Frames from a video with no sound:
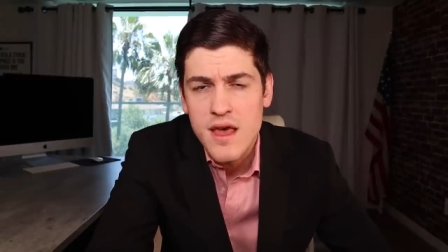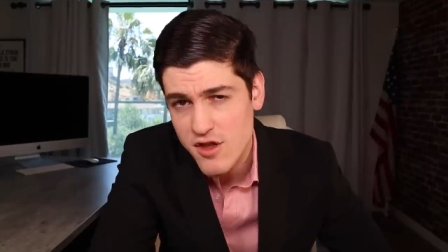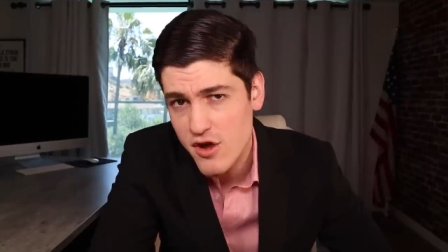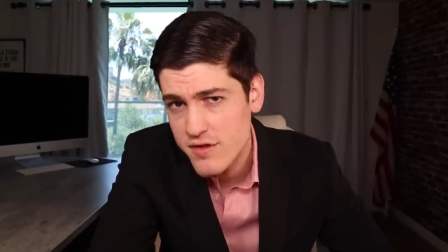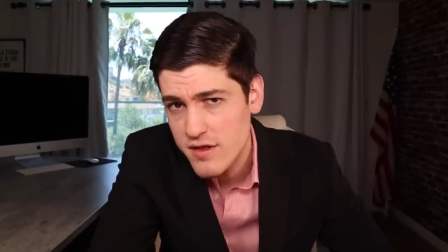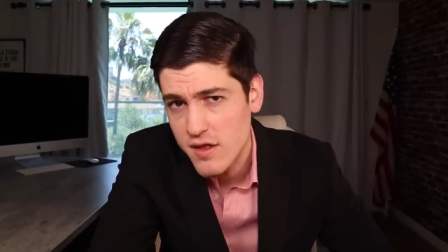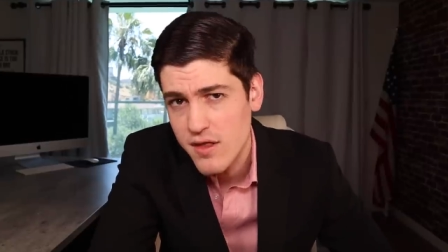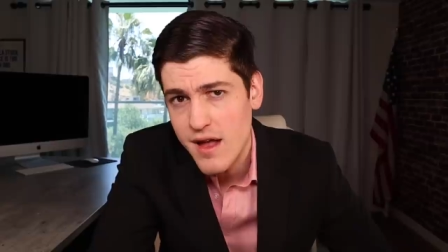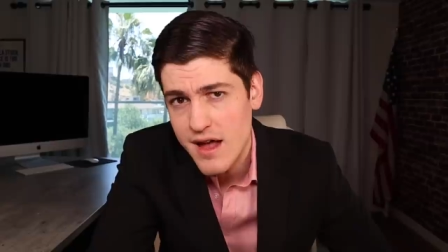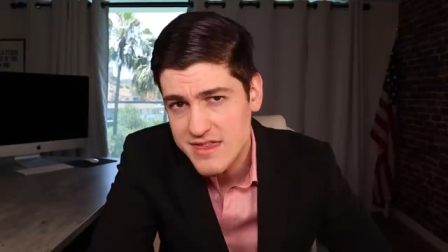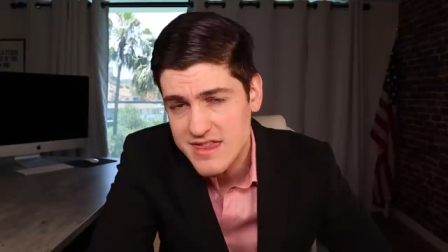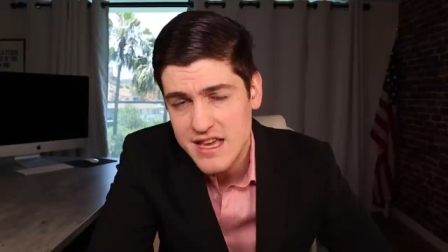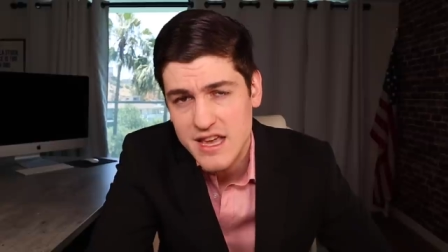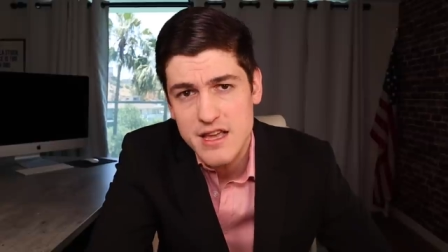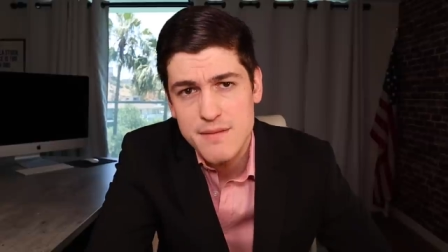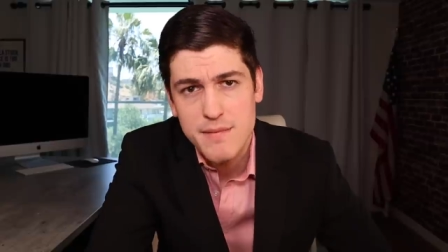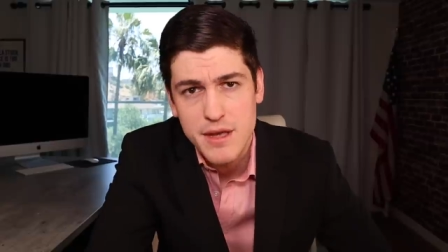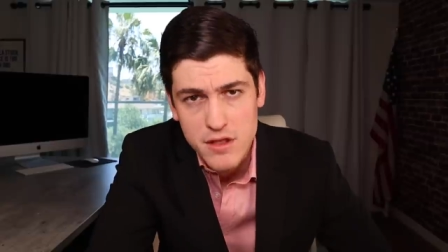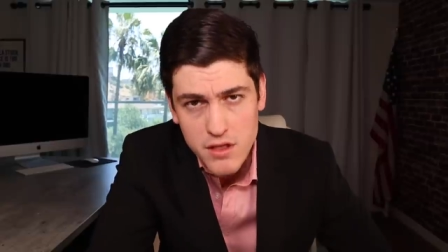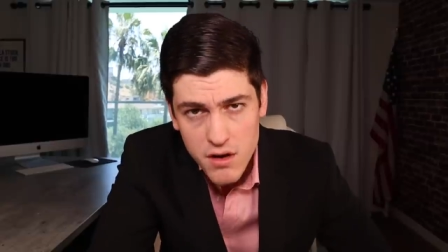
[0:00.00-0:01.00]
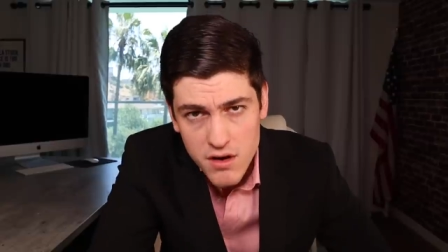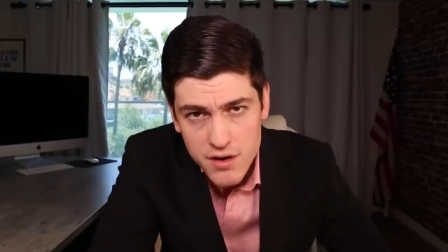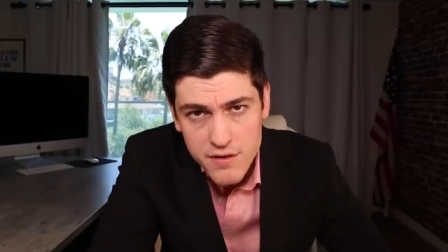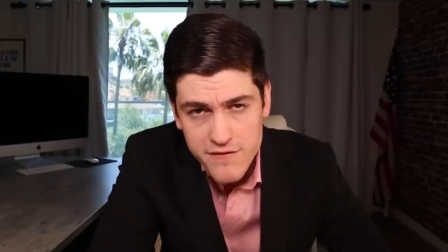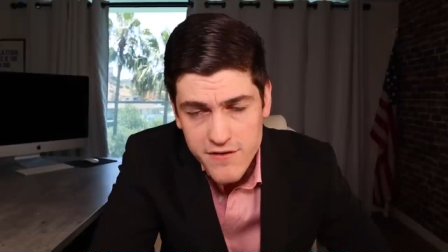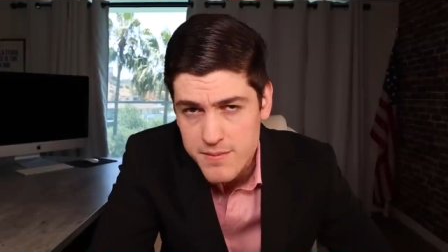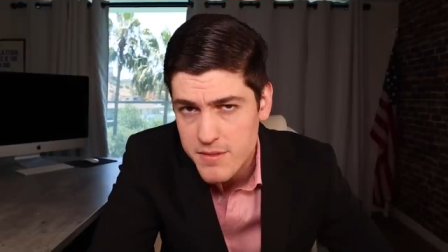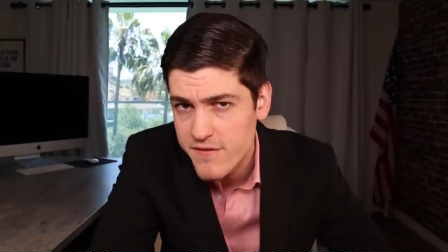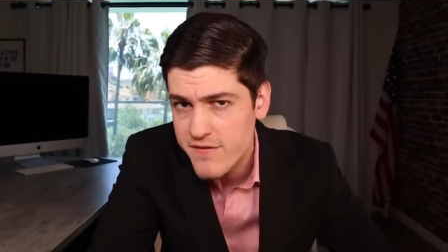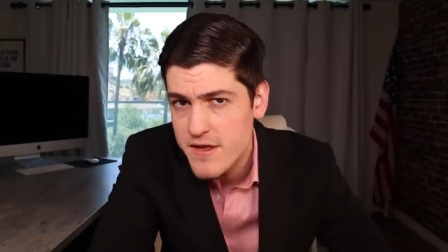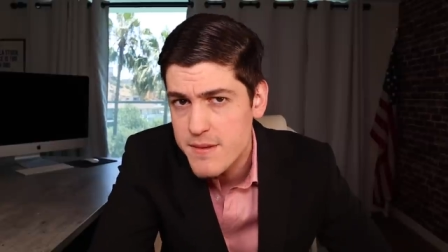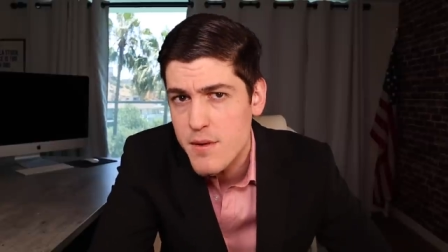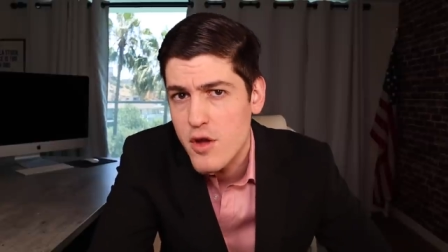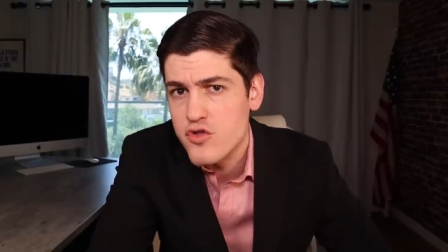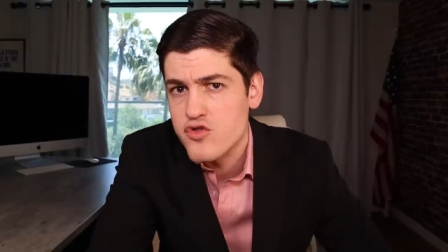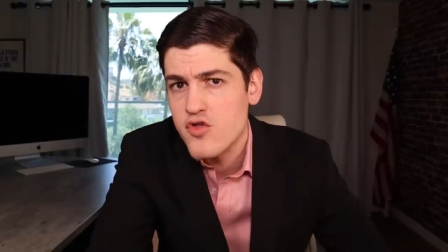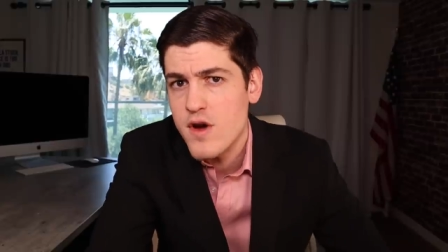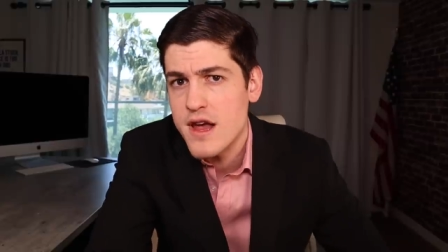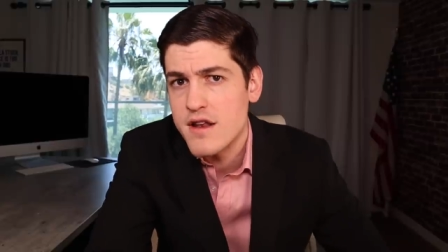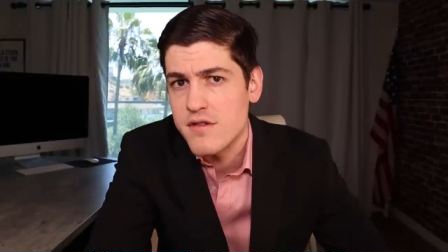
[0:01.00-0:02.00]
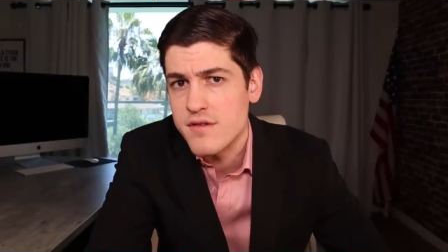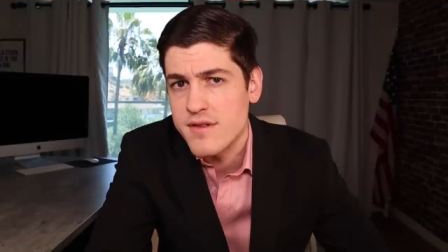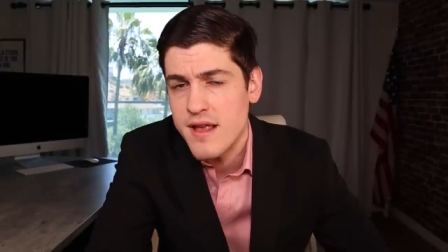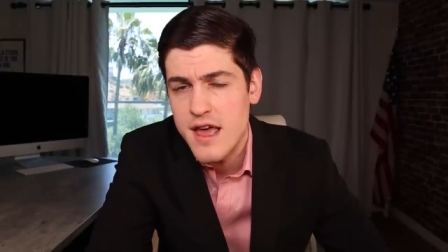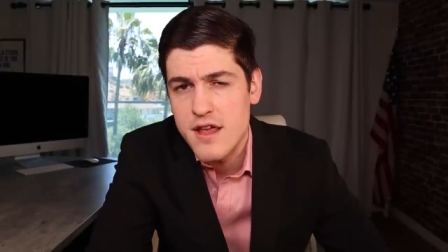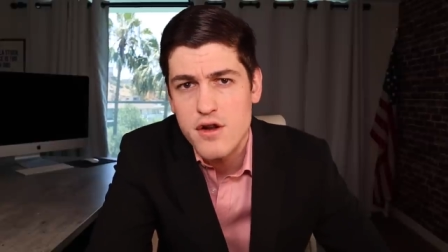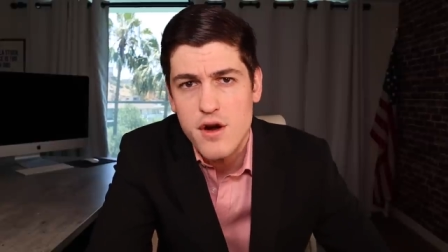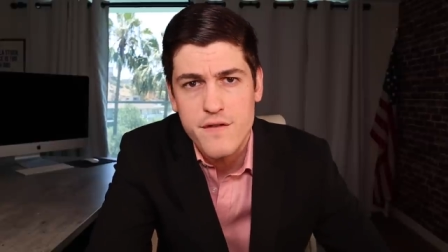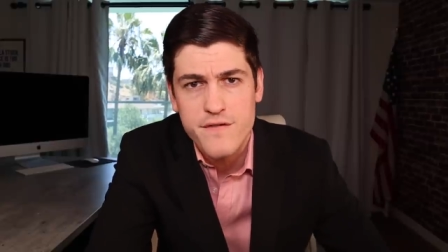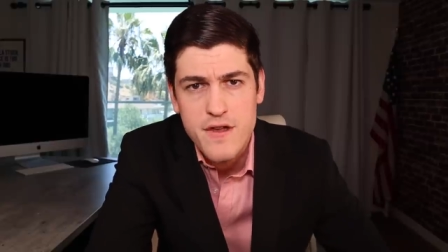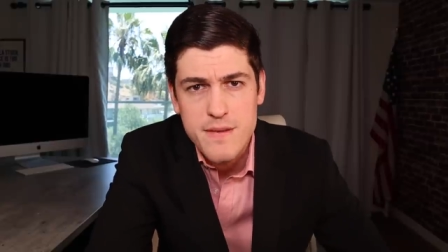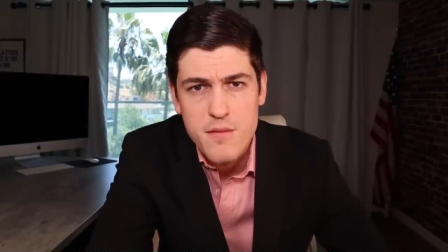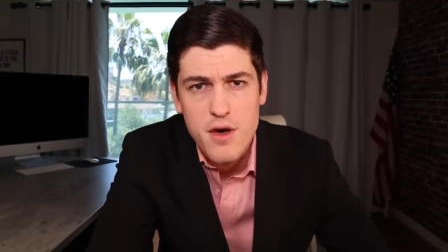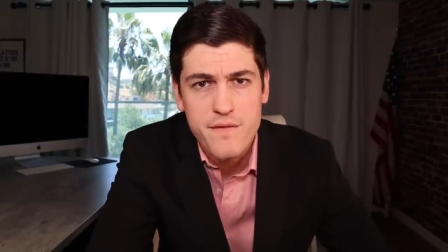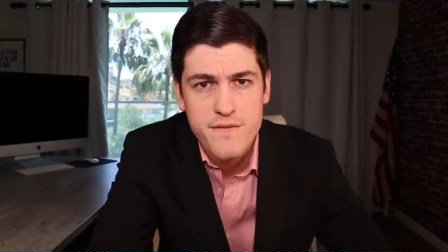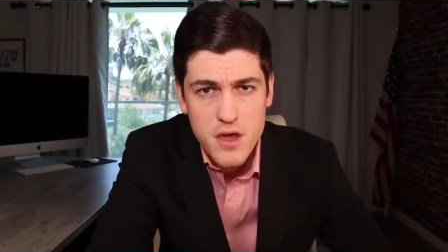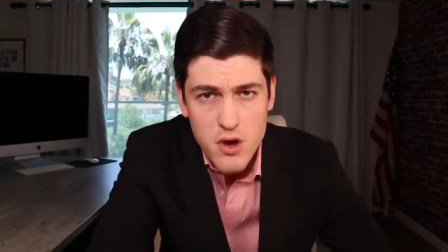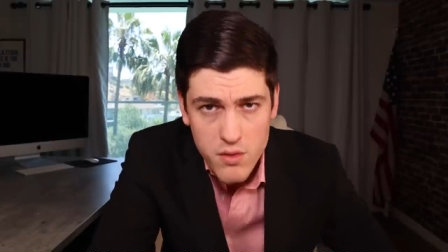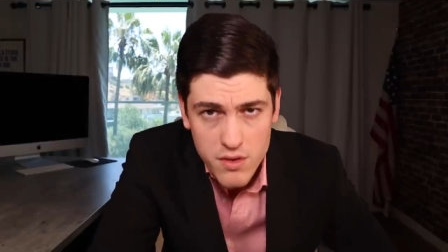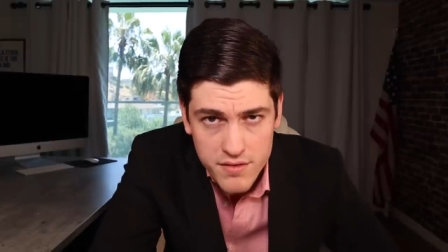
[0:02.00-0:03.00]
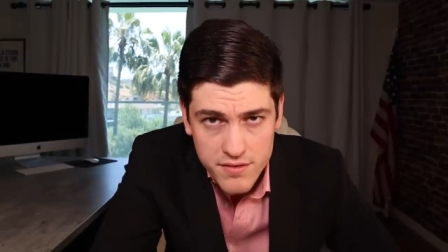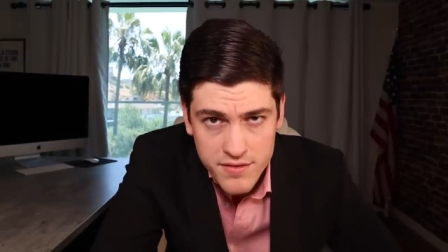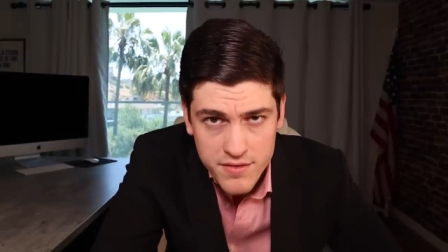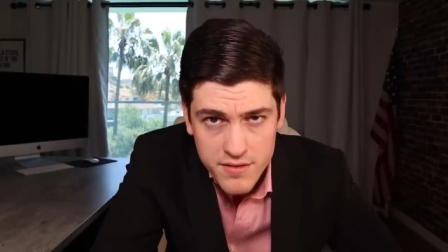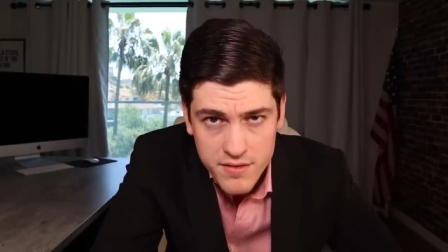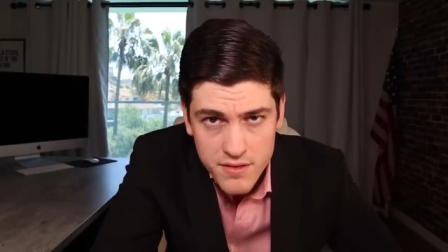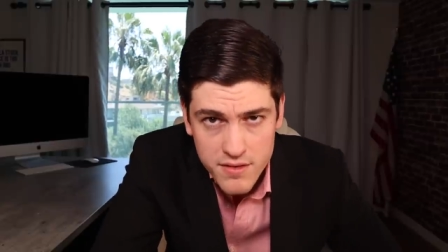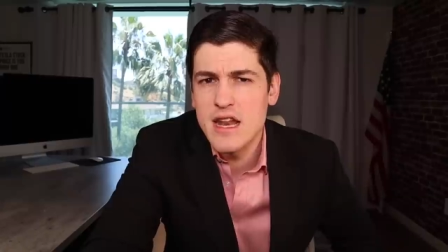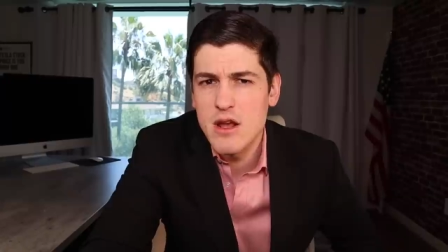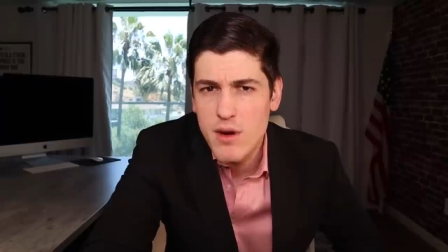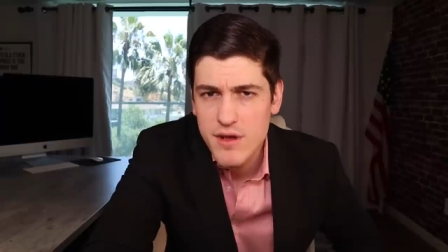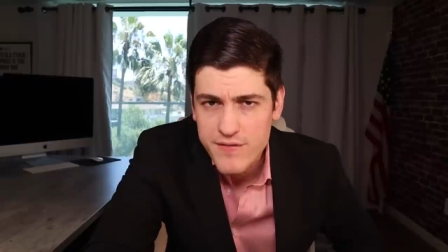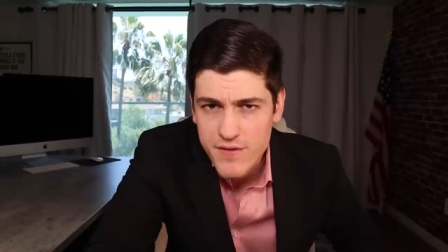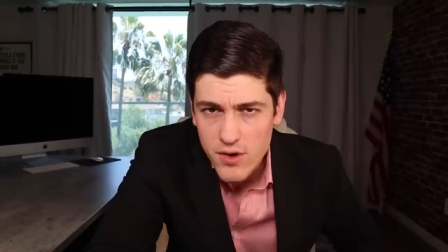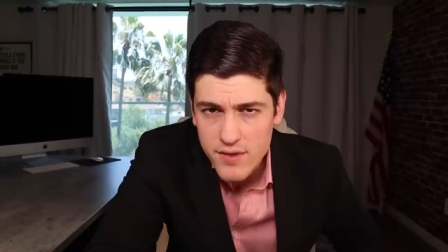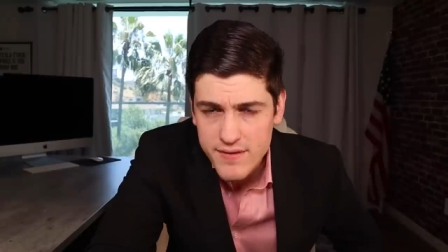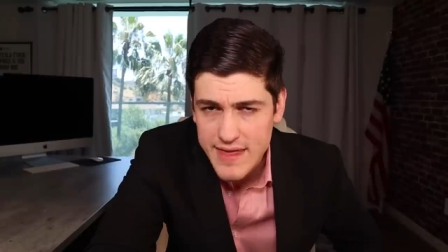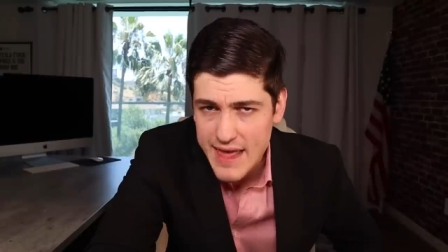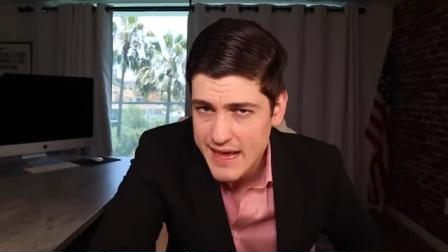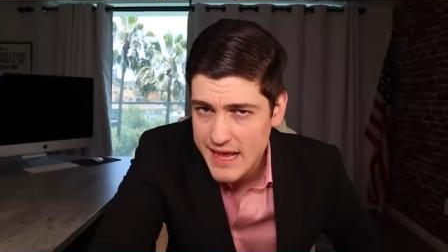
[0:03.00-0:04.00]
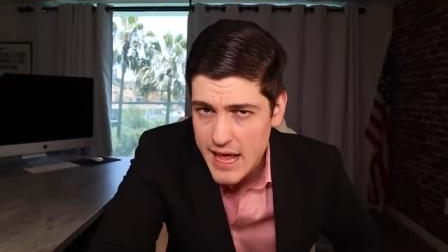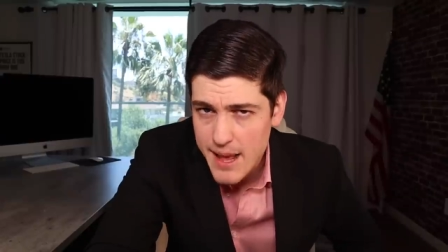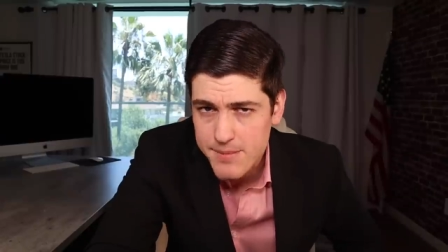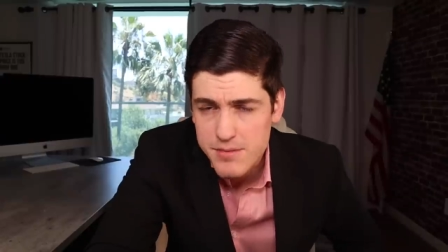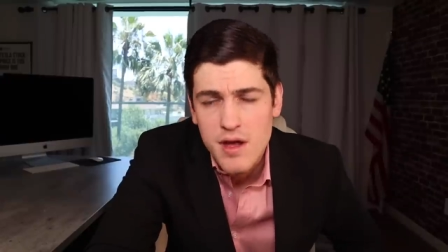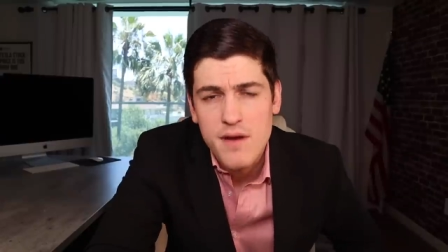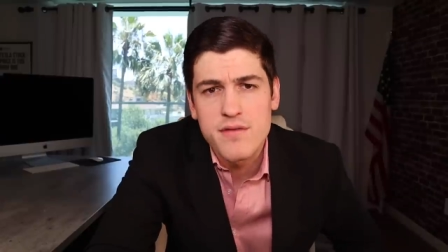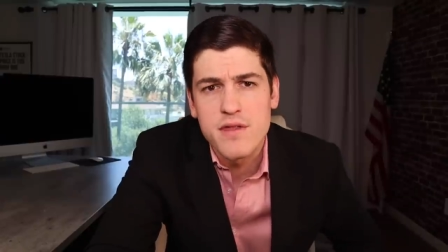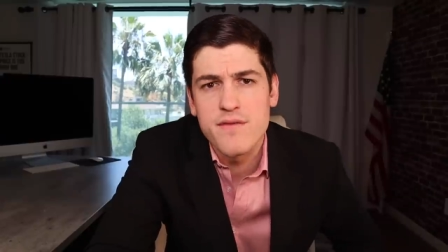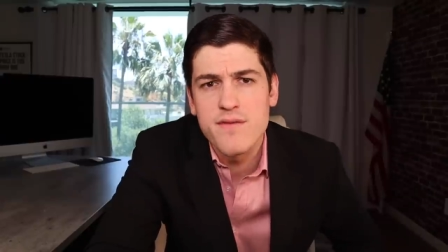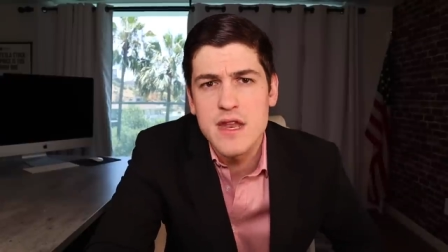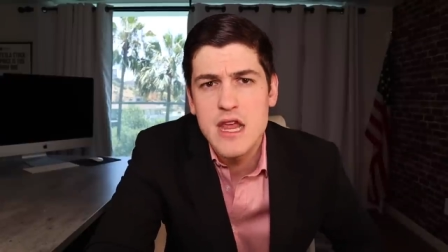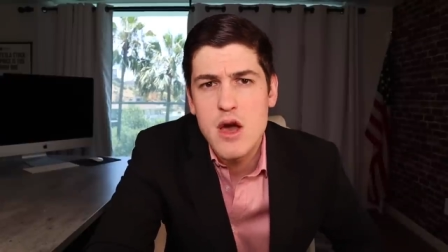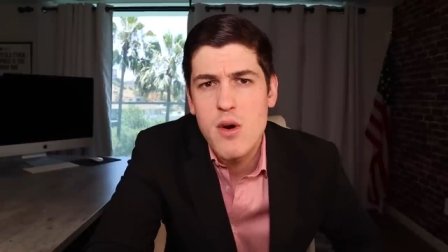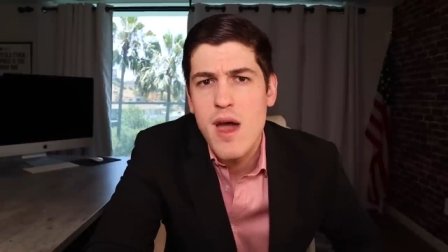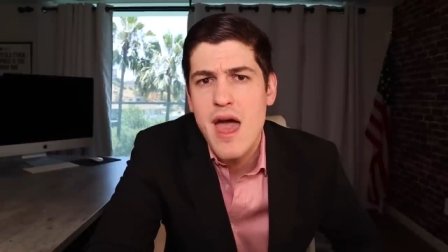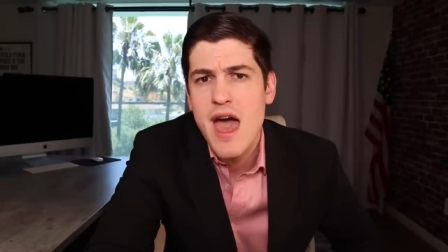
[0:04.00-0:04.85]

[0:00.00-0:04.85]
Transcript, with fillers: there's a lot that can be learned from the female traders and our female viewers. Anyways, folks, that caps off the video.